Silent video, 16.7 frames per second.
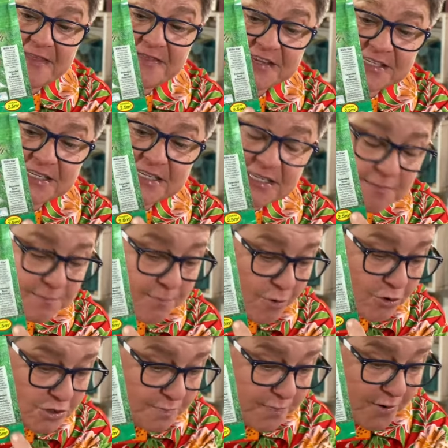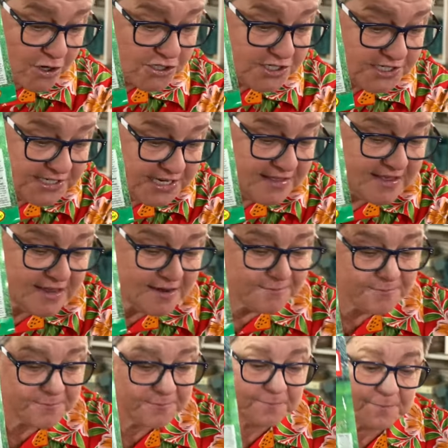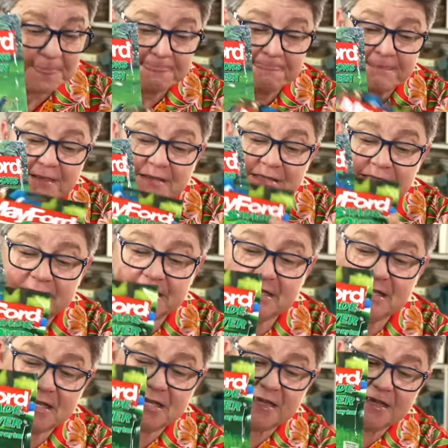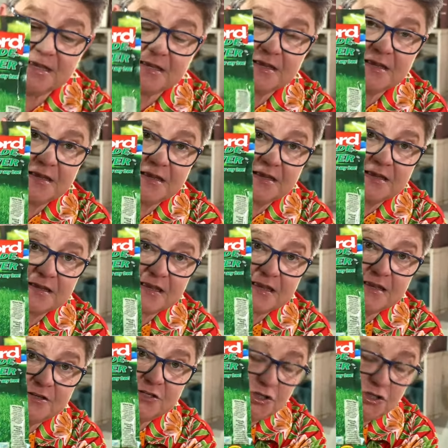And this is the important part. You see there? See there? Okay,